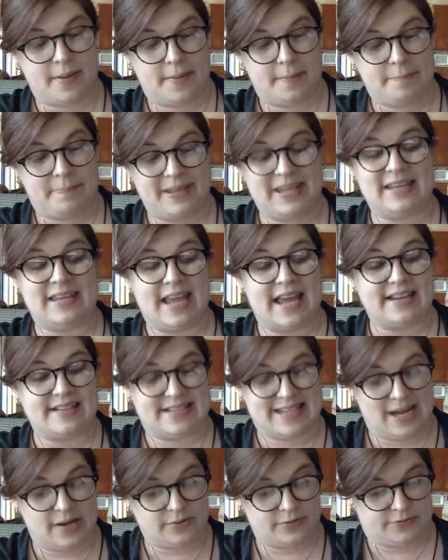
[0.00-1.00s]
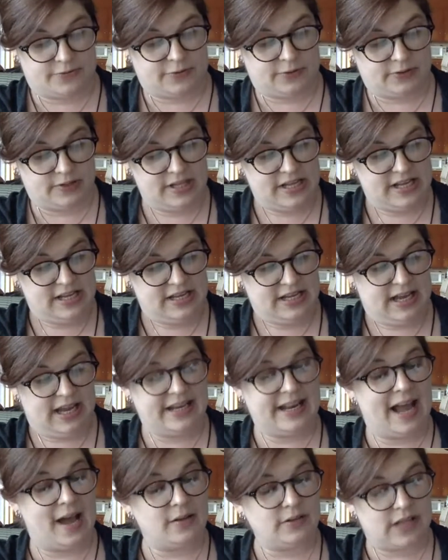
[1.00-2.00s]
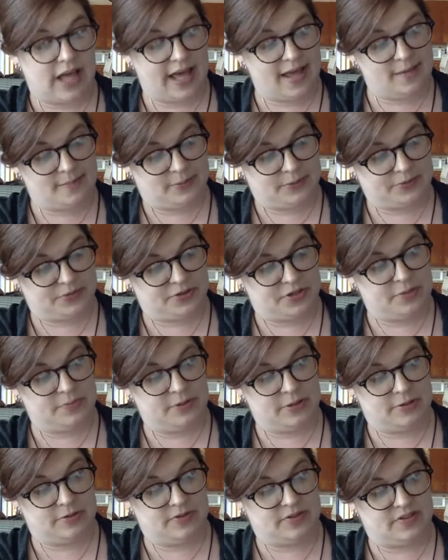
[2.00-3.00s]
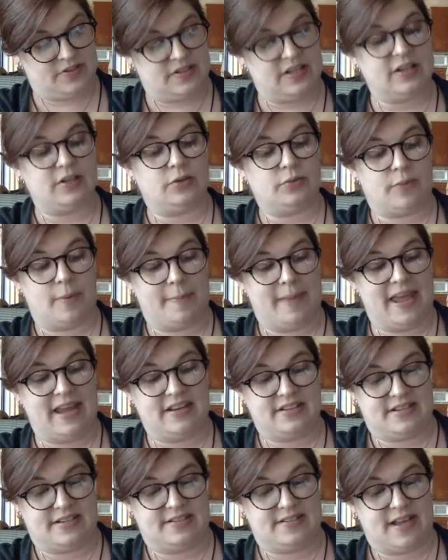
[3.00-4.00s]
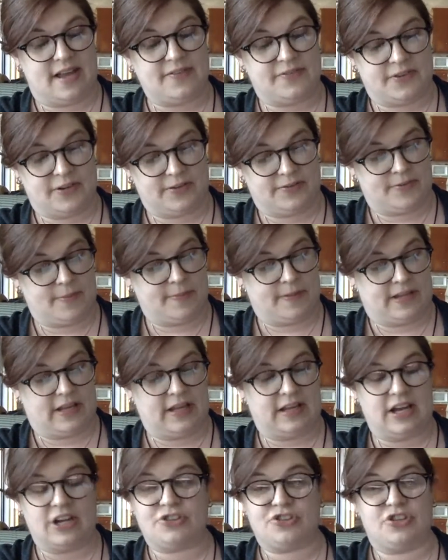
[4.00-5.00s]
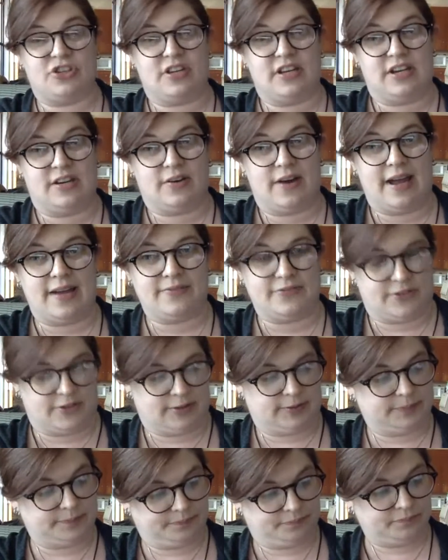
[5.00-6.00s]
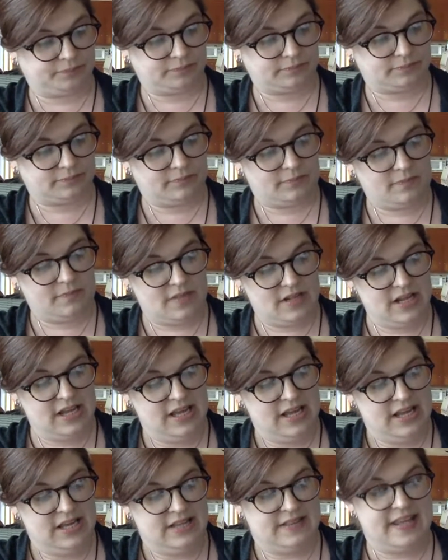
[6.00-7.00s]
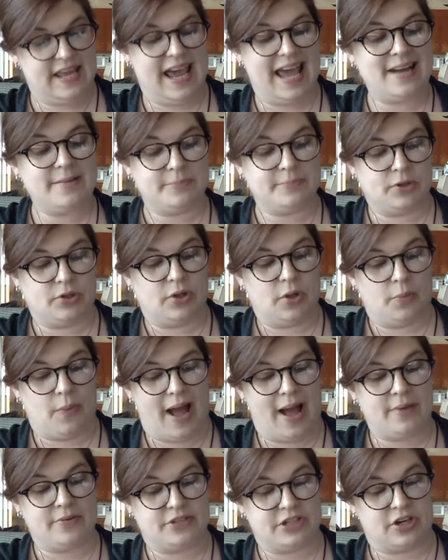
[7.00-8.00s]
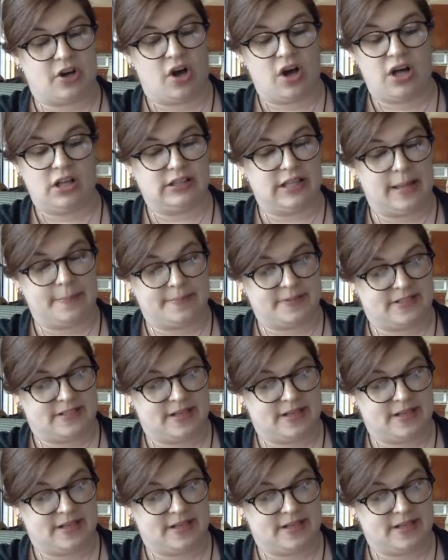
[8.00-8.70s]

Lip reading: be yet doubtful, and how liable she would still remain to suffer from the concussion hereafter. The Admiral wound it all up